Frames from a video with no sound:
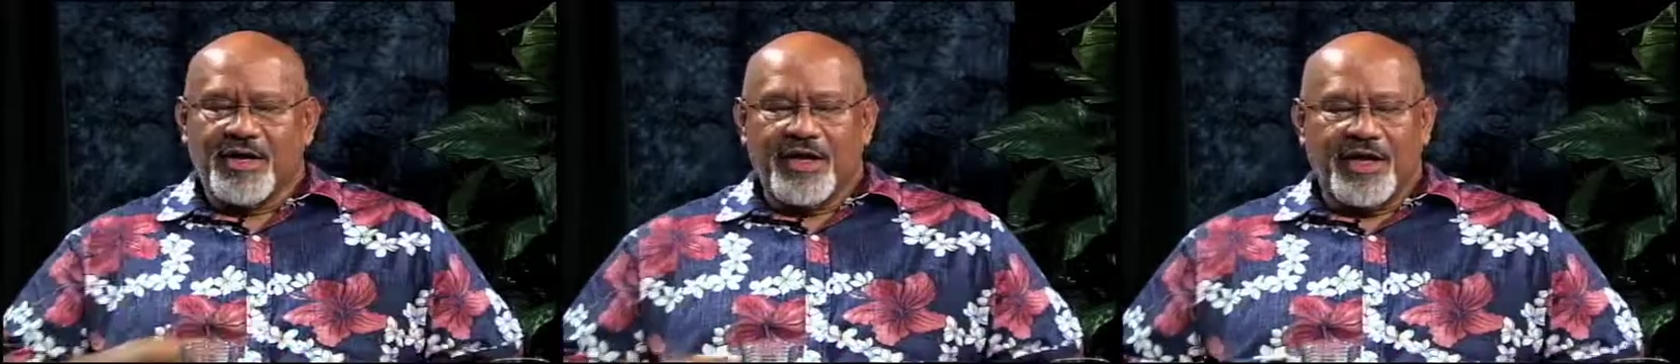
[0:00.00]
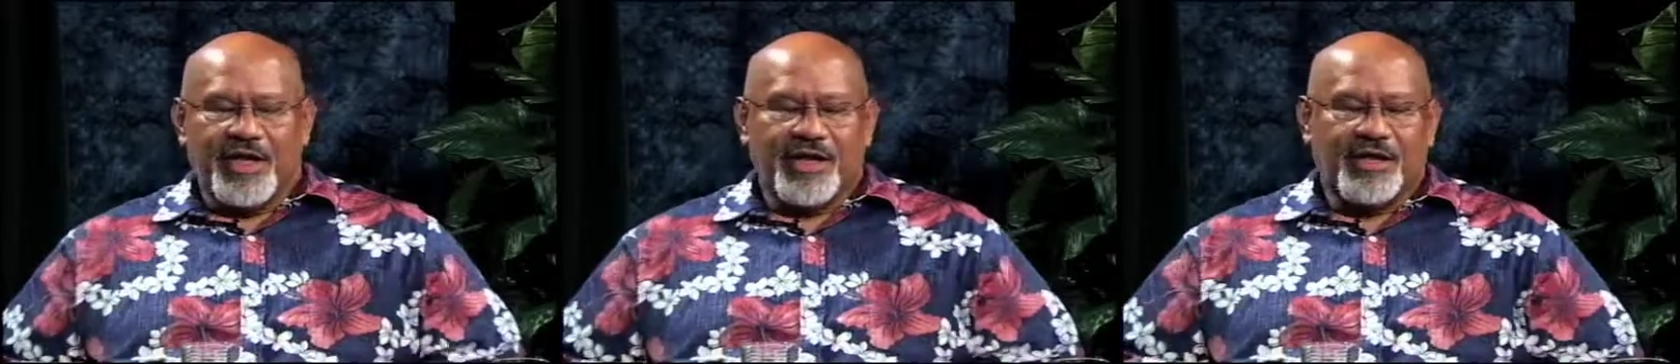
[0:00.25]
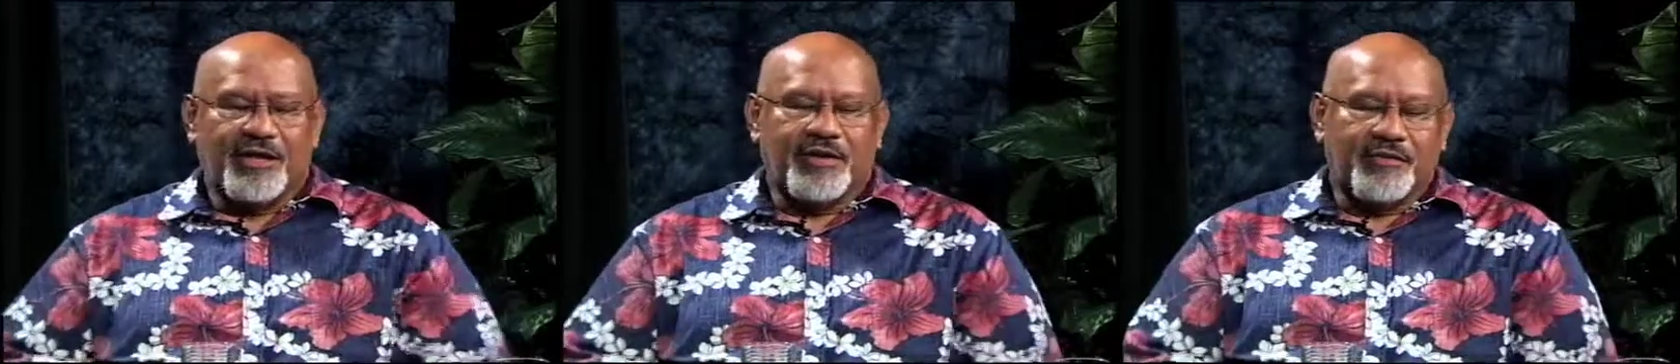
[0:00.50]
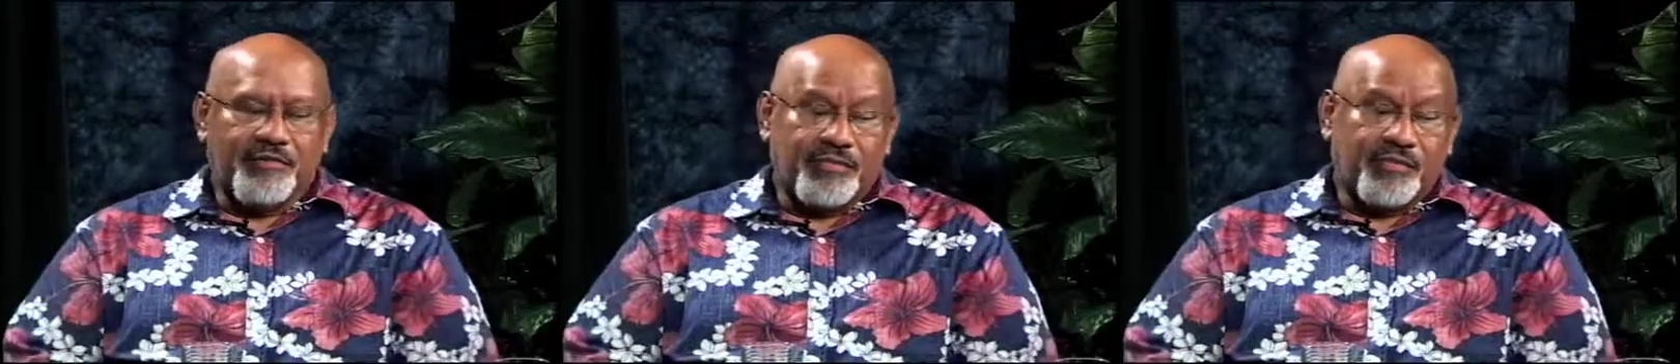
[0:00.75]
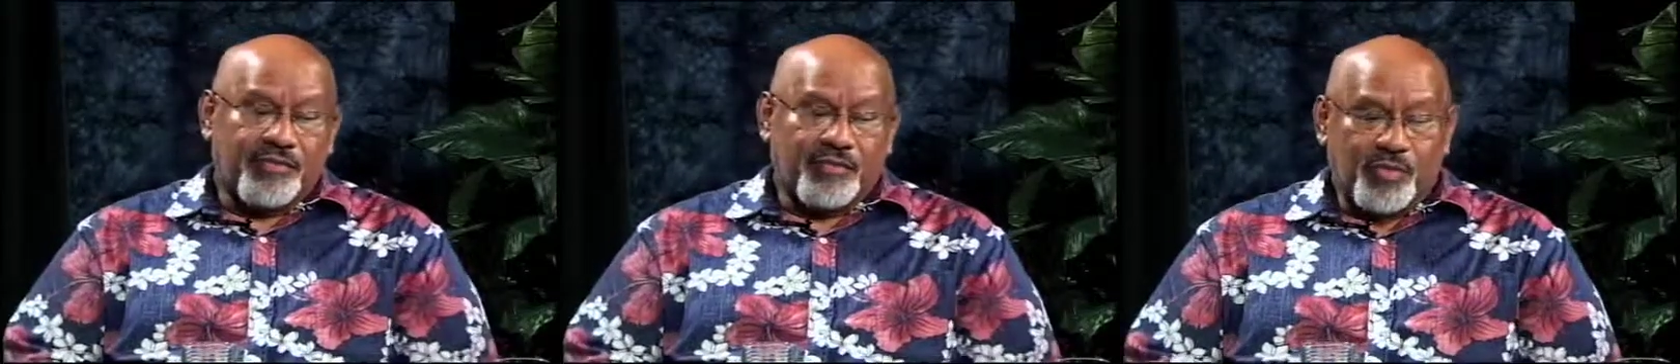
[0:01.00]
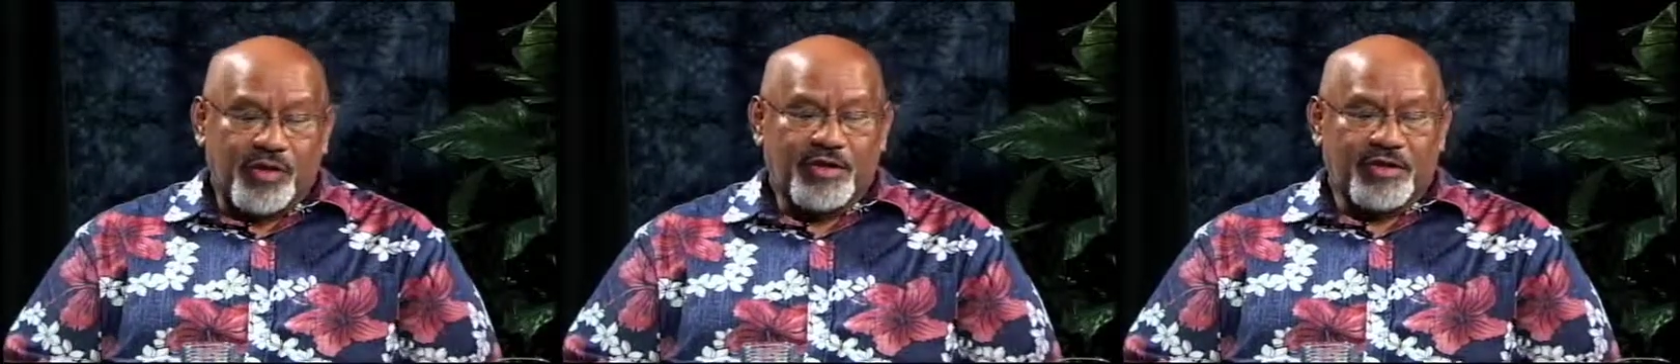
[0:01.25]
And
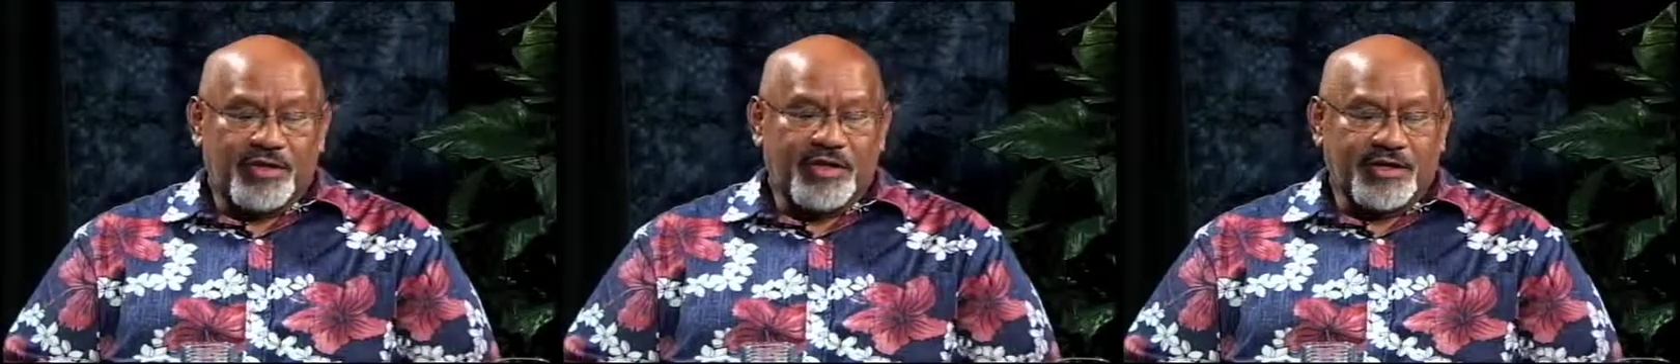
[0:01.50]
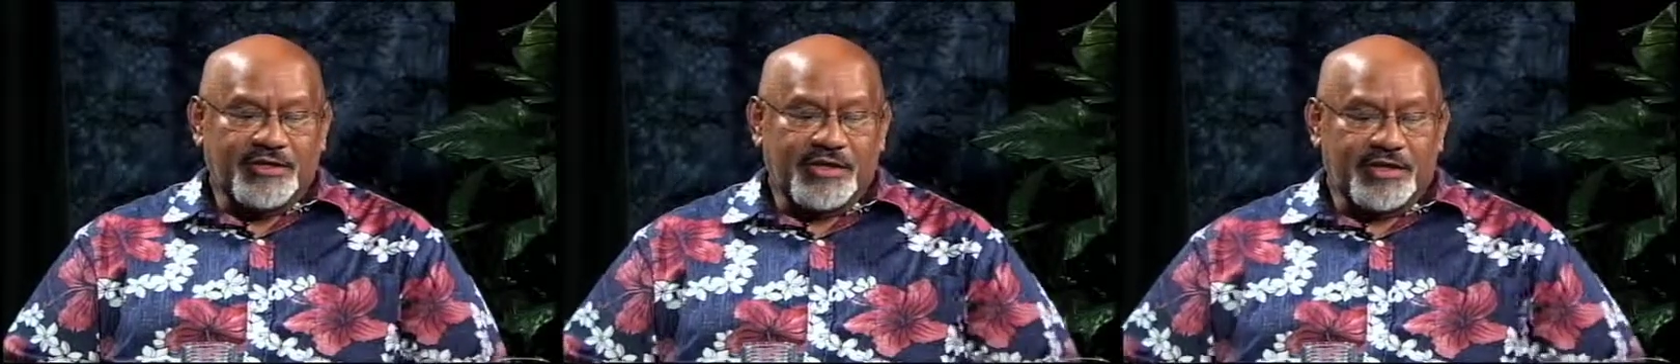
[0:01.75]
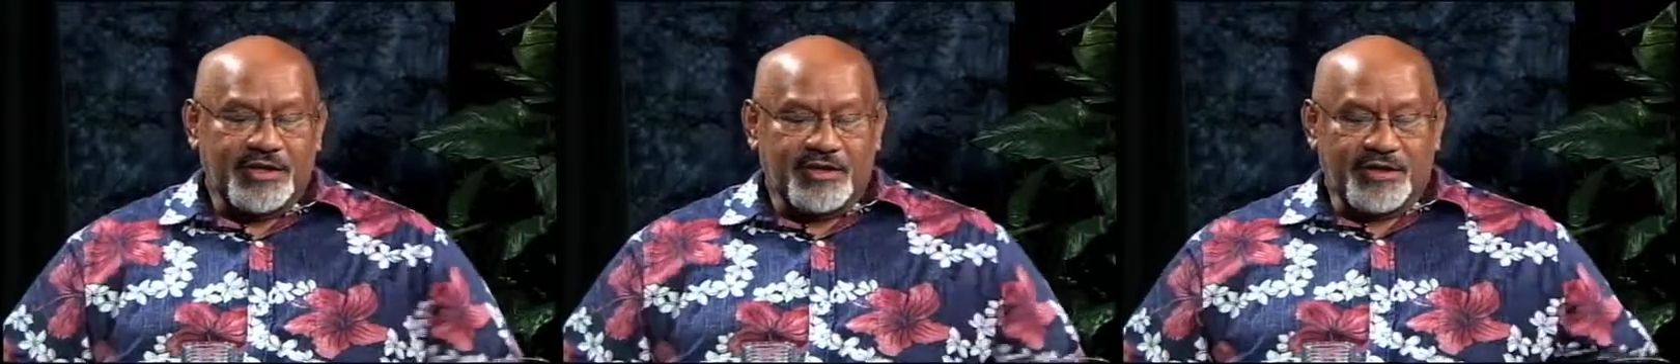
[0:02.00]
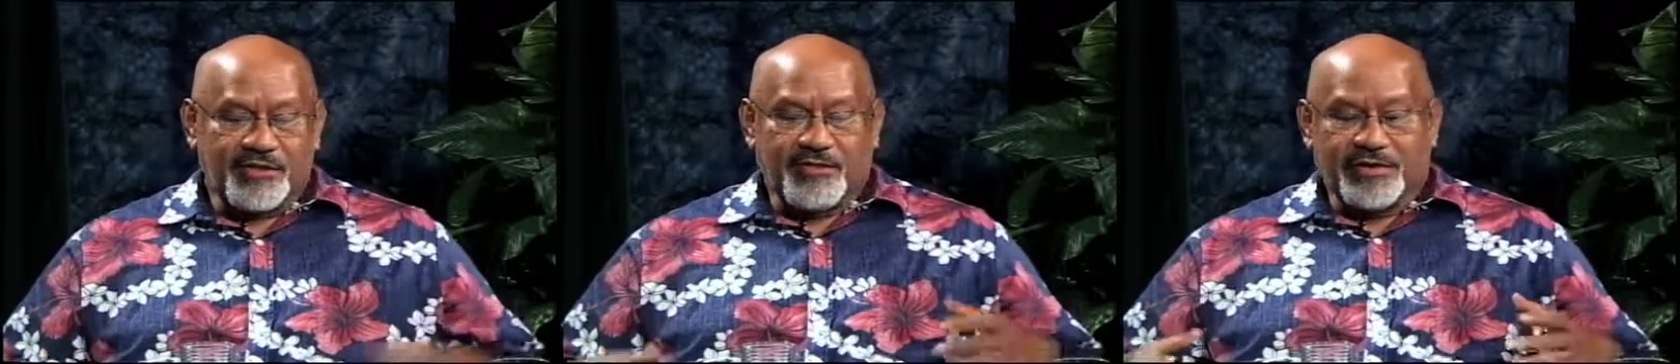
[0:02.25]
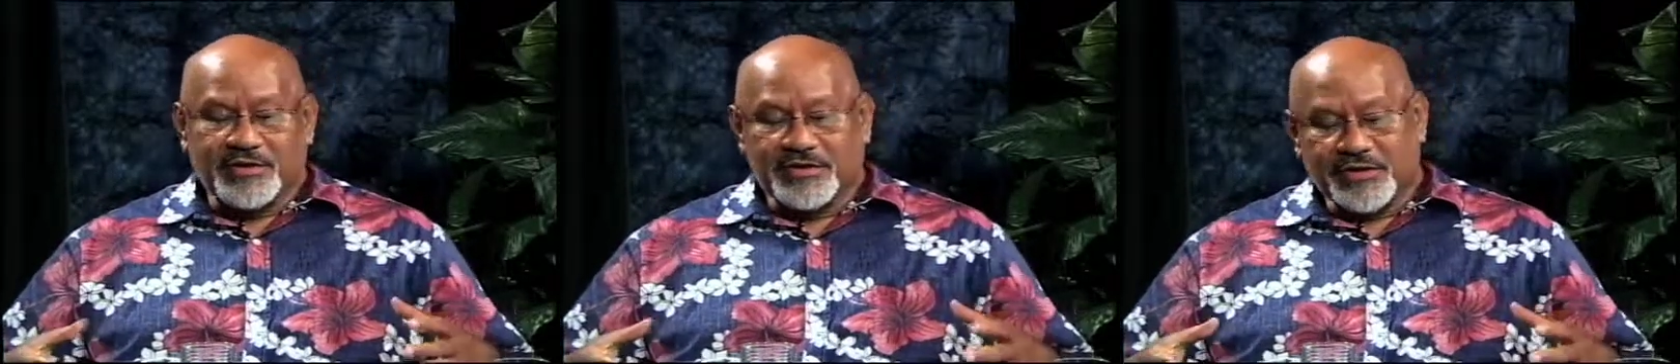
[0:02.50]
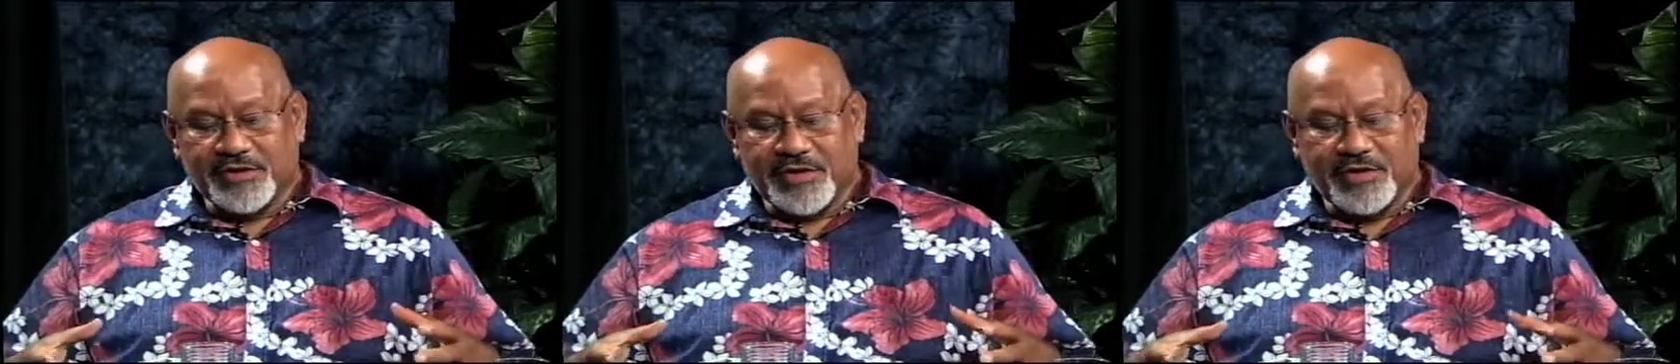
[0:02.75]
one of the things that they did
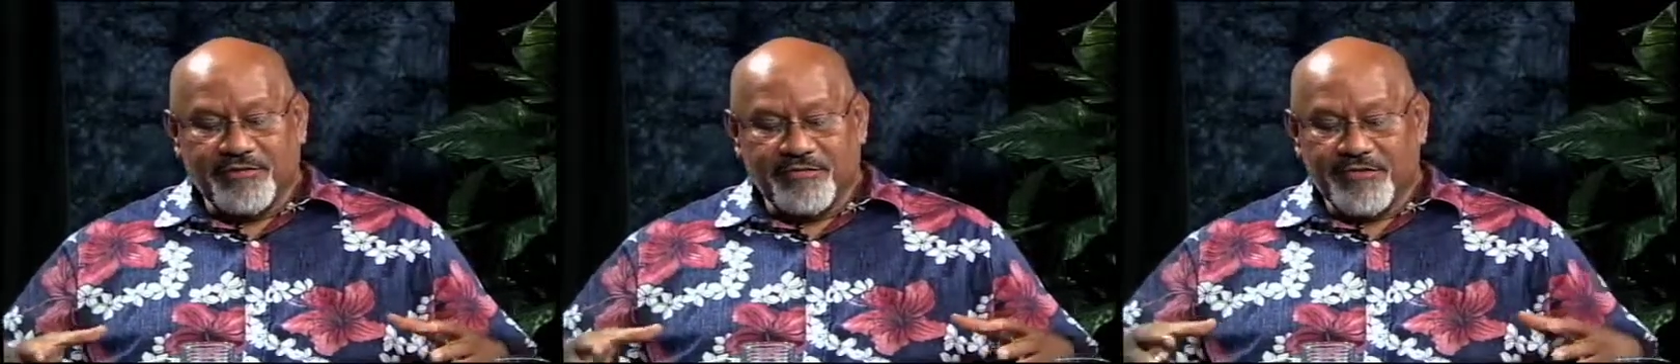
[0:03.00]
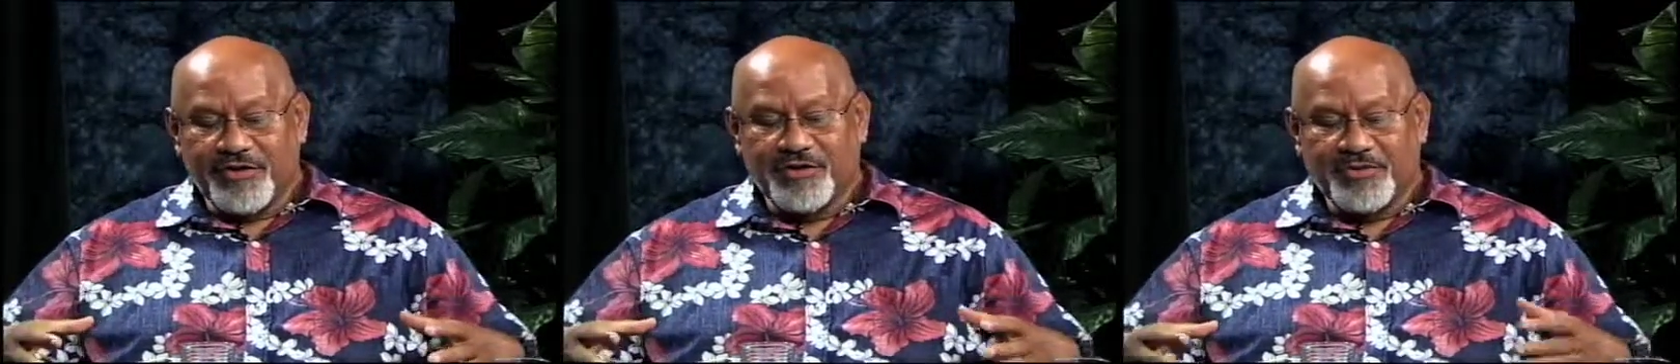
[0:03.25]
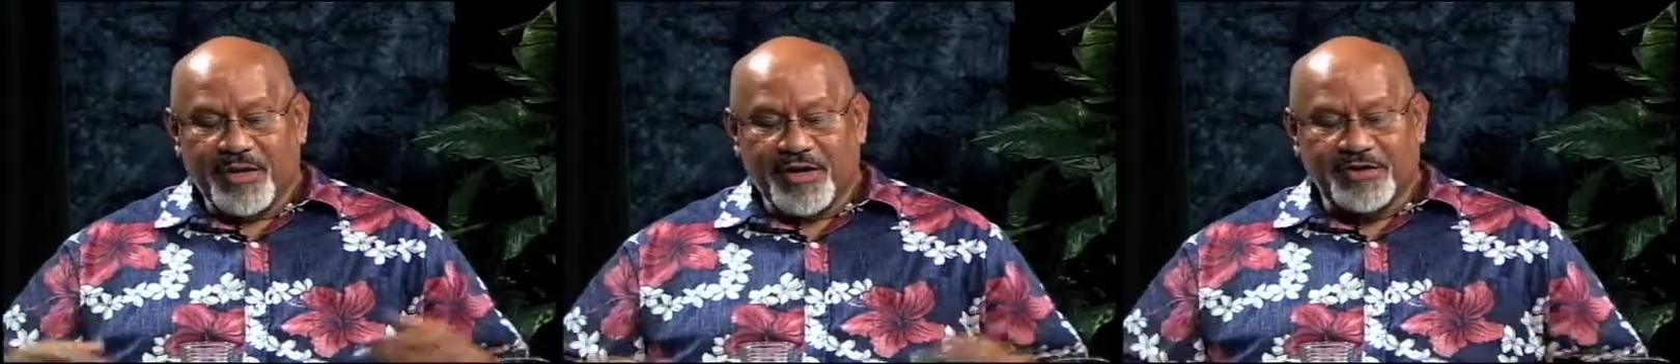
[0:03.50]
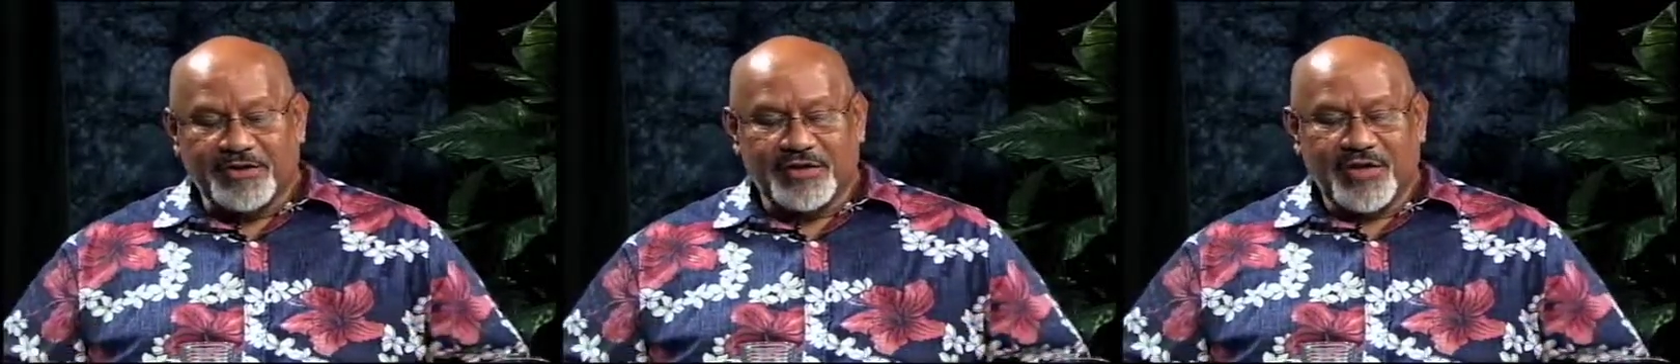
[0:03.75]
was in the fish ponds